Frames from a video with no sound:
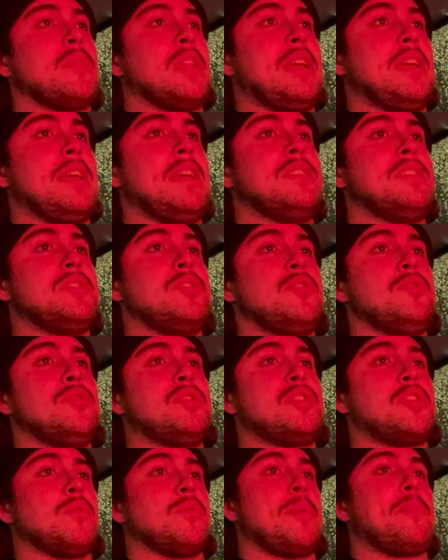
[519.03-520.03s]
is
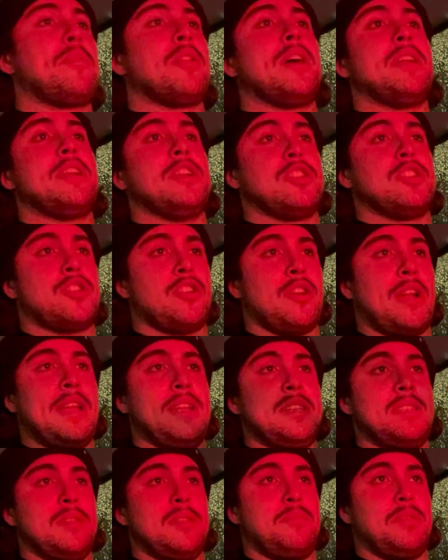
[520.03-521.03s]
used to replenish your
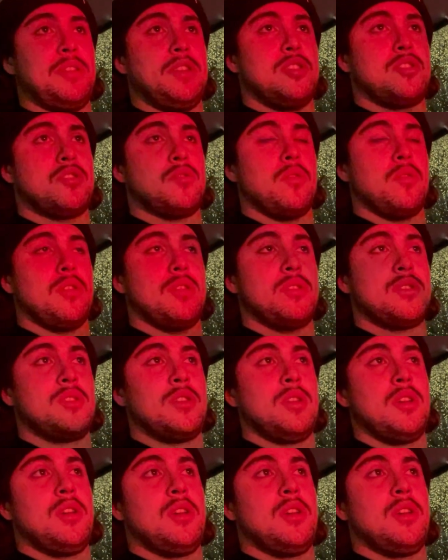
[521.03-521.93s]
ATP stores.